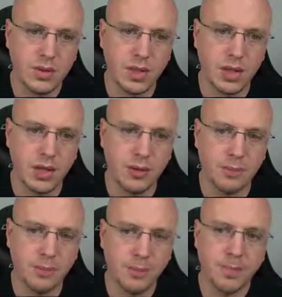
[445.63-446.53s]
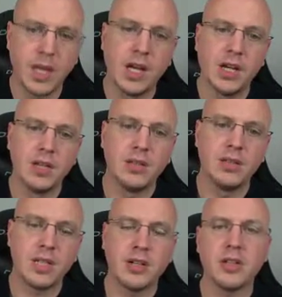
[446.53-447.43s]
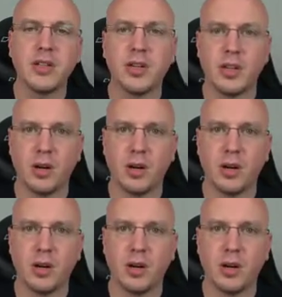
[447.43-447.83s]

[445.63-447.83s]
um, technically you can